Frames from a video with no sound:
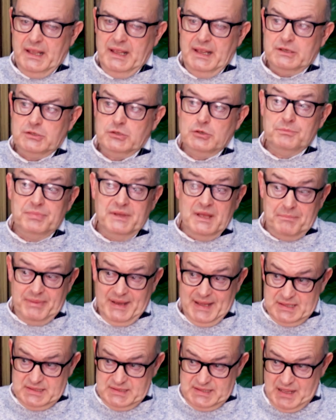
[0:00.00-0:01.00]
it could be a
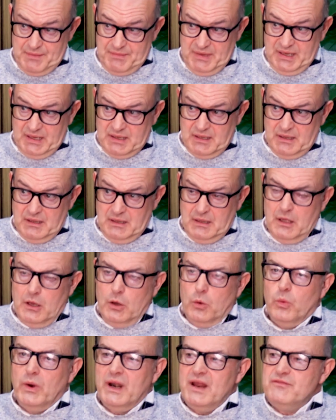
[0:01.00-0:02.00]
pandemic.
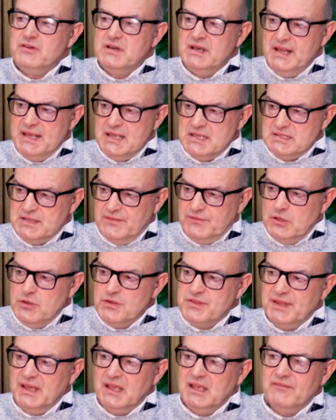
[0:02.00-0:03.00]
Whatever it is, if you
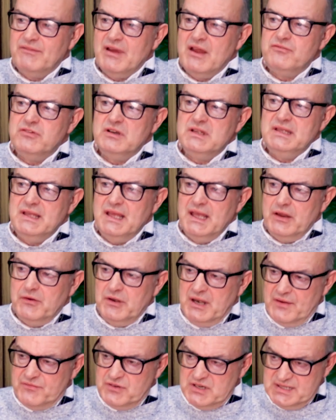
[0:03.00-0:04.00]
think of every year
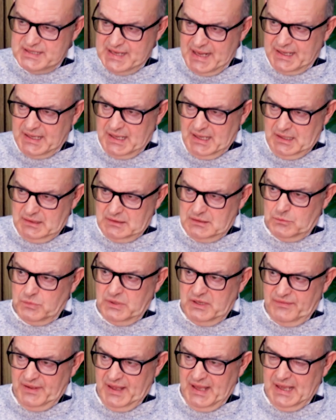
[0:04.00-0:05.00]
and every decade that
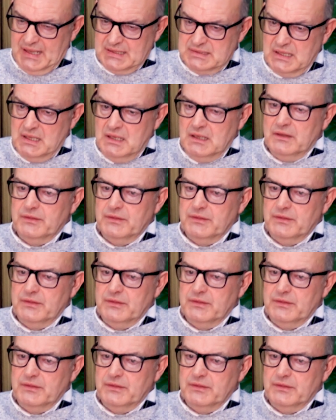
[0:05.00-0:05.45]
we've had,